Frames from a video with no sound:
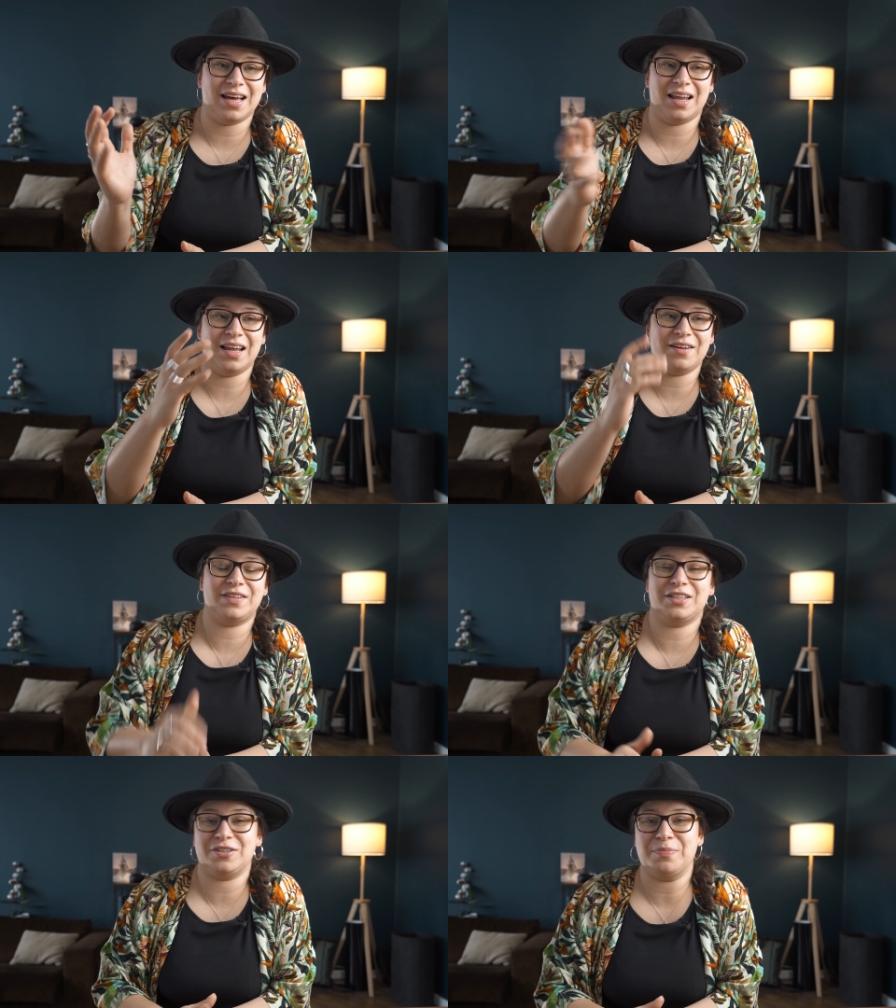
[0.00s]
I love
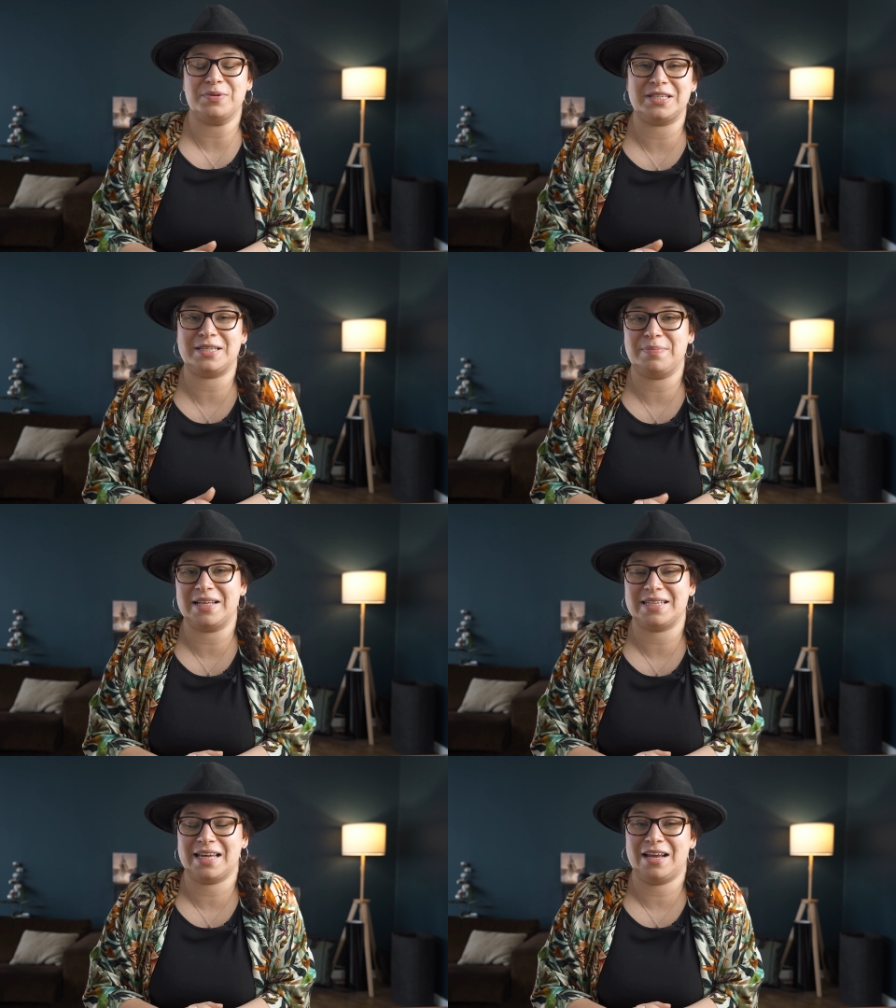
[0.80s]
that you're
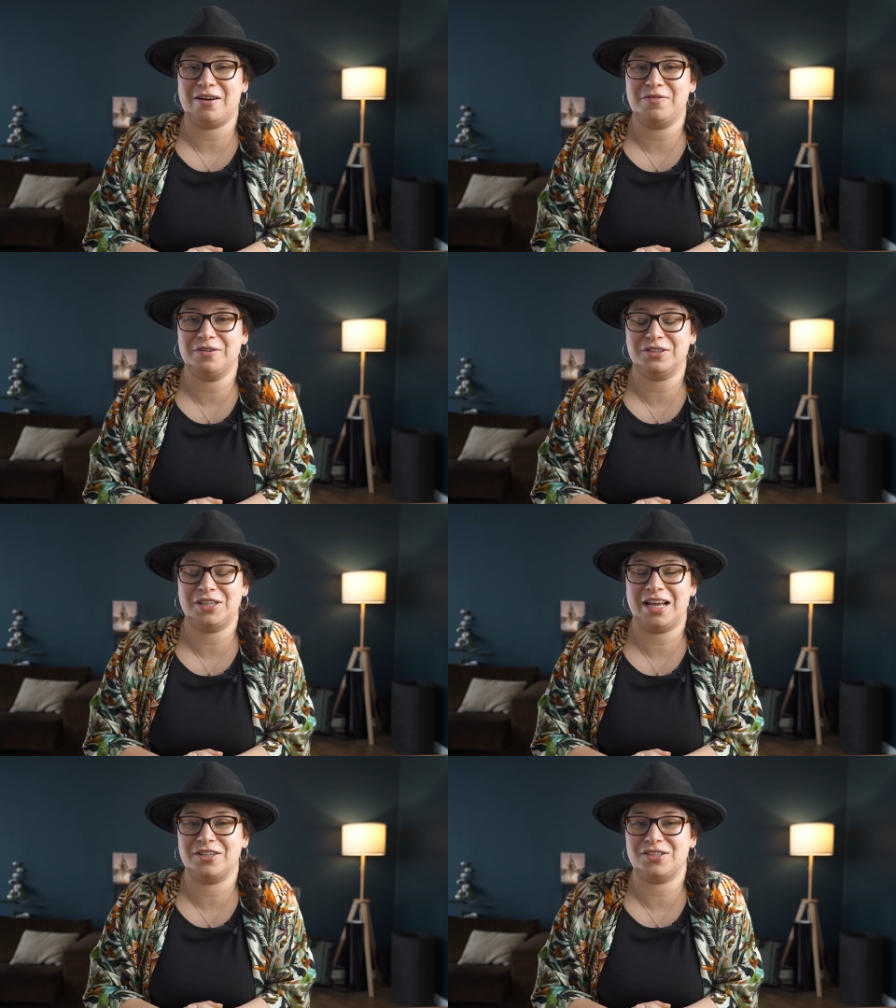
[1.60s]
participating in our photo
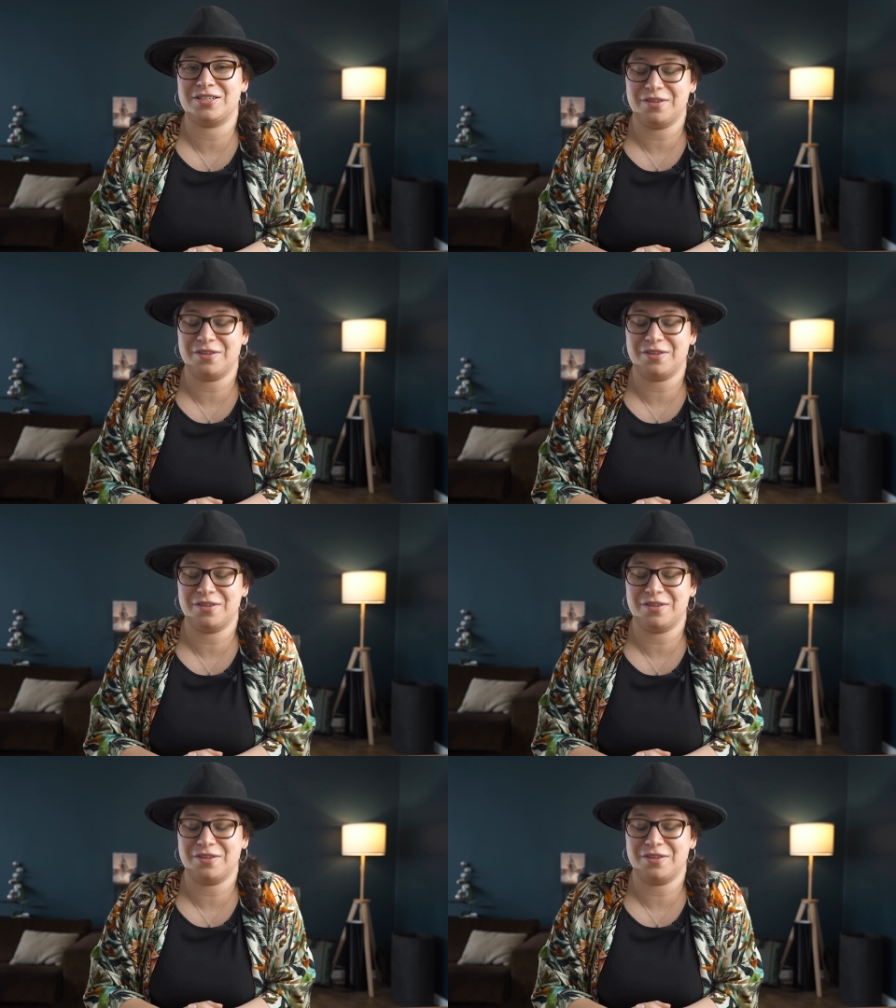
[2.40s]
challenges.